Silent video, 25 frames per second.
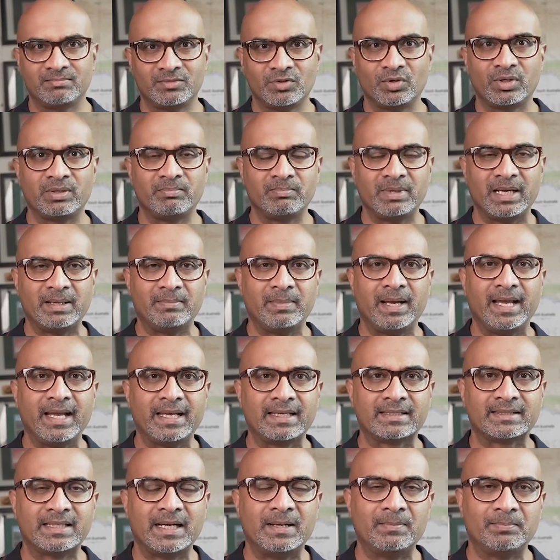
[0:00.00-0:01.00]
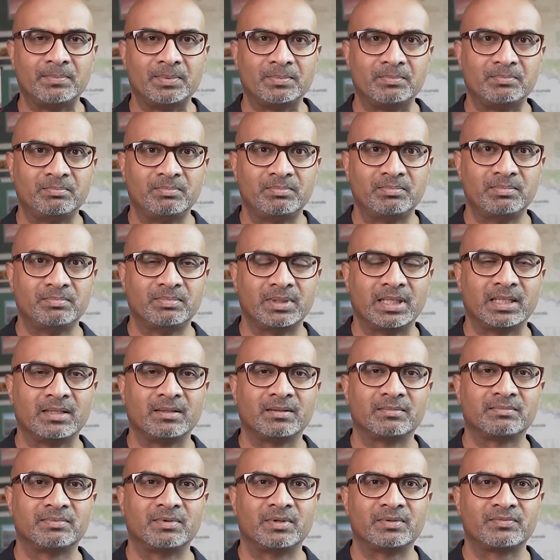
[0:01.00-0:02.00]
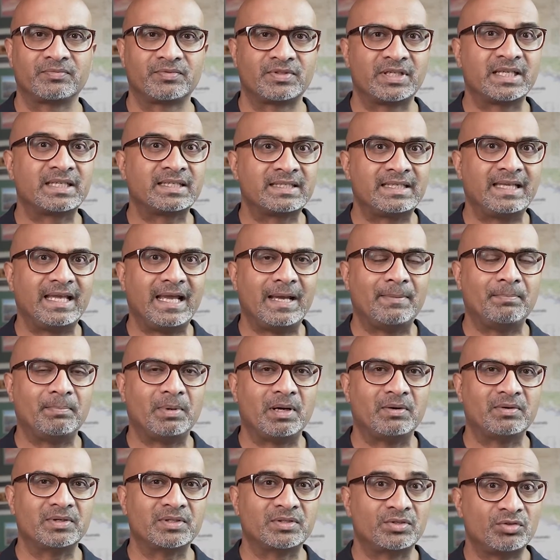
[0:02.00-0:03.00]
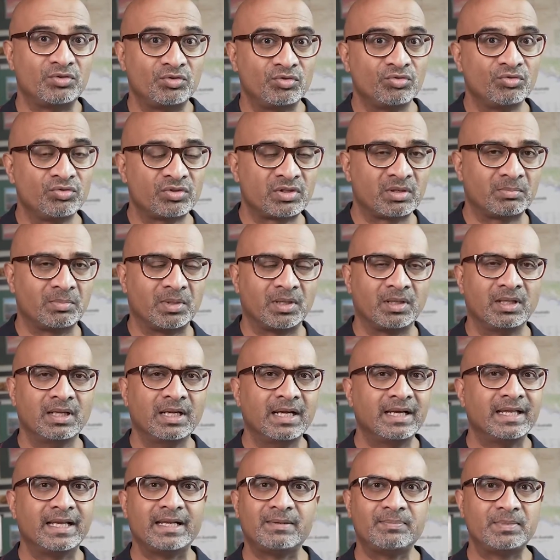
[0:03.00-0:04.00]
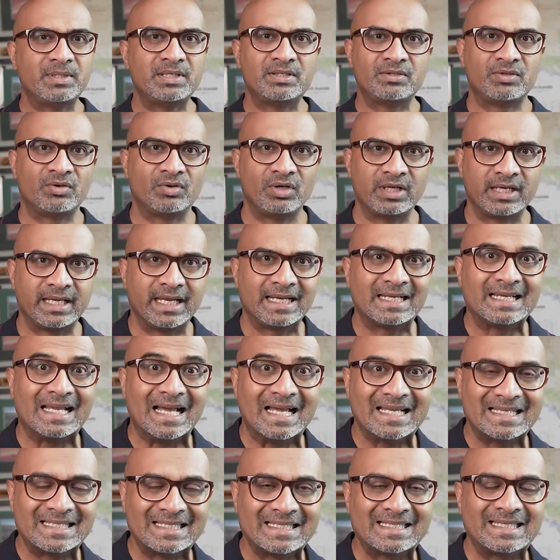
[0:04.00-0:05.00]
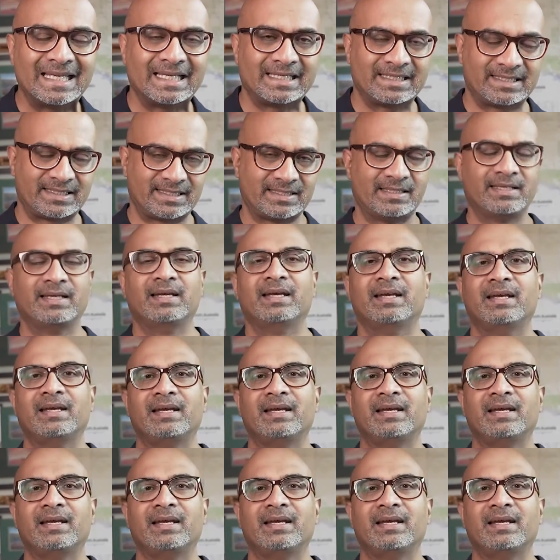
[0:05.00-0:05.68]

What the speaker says: going by my example of 60 amp hours usable, that means you only get 6